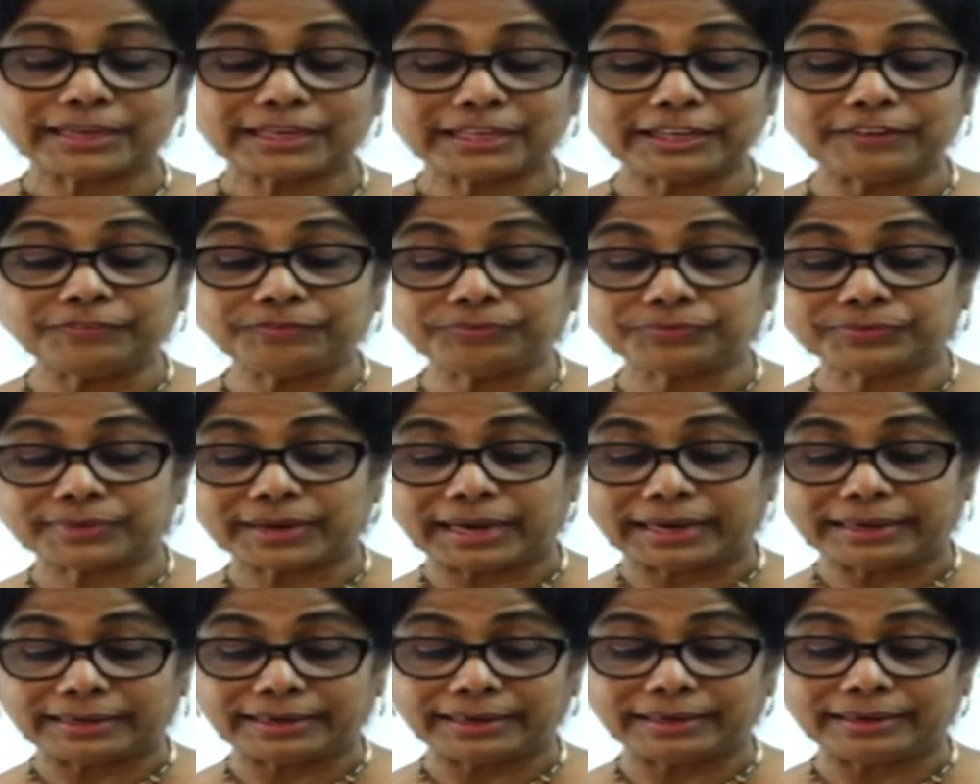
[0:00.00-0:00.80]
If
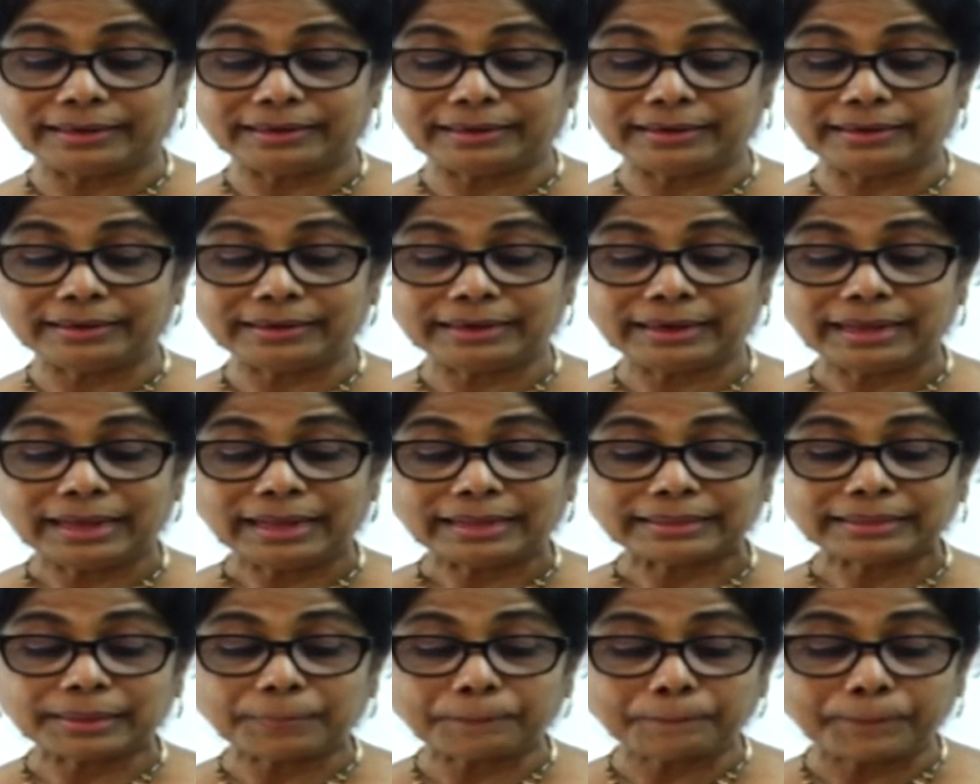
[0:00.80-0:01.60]
threatened,
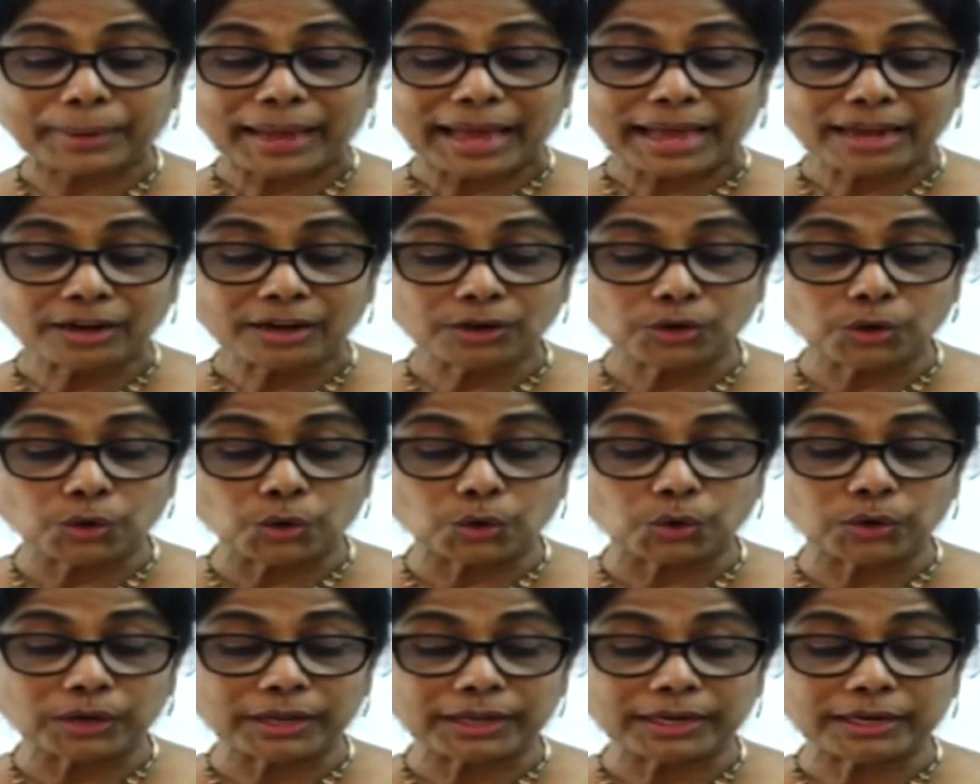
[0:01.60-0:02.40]
the
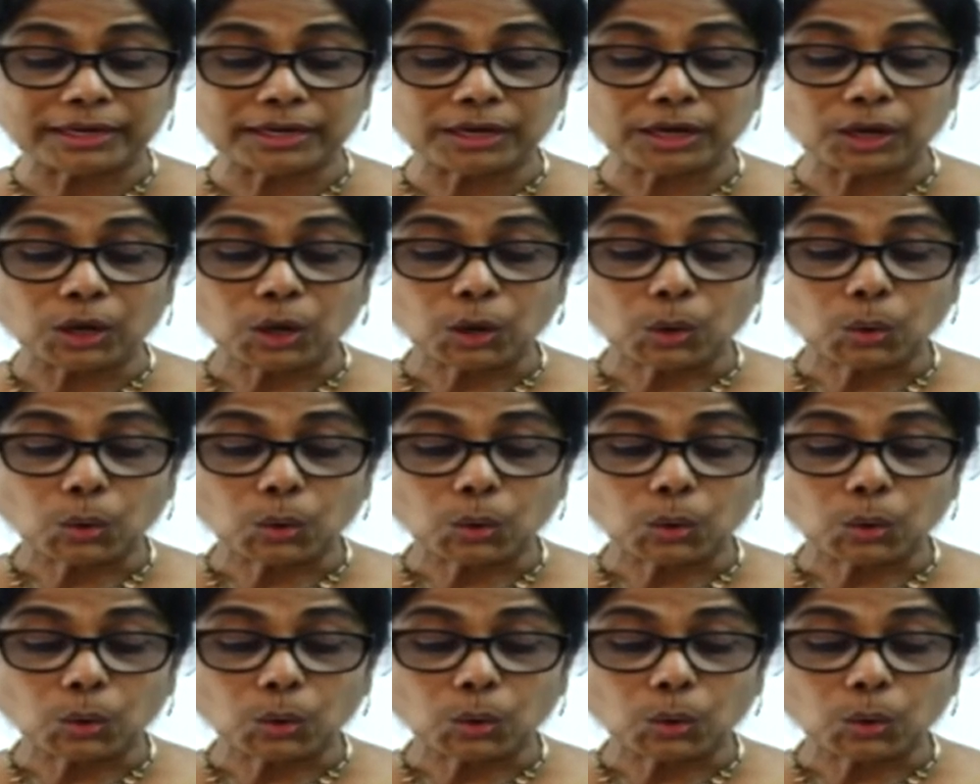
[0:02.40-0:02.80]
pangolin